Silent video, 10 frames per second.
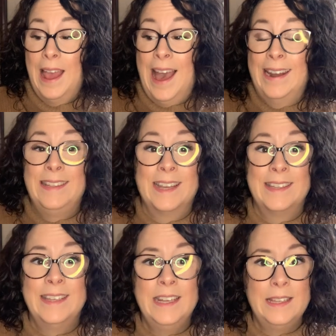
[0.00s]
And it
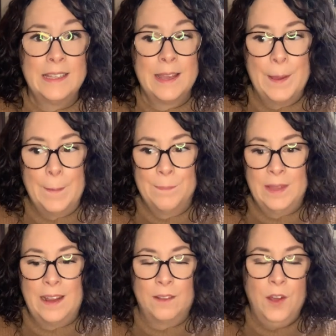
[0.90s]
doesn't,
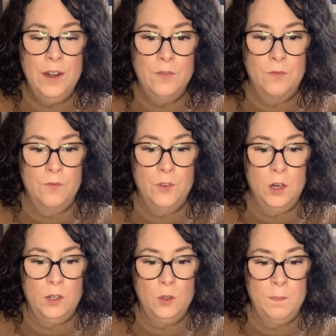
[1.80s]
like a lot of
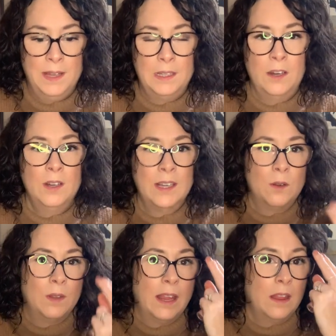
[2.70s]
drugstore mascaras, I
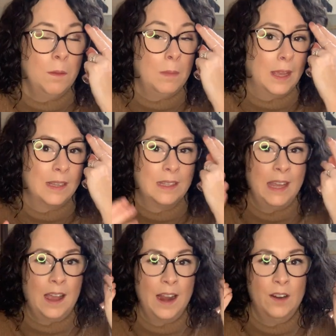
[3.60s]
don't like them because they
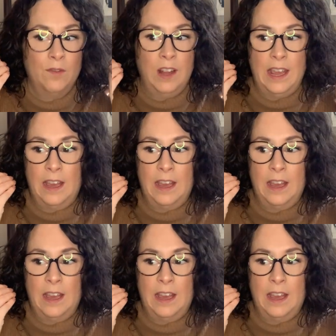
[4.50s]
kind of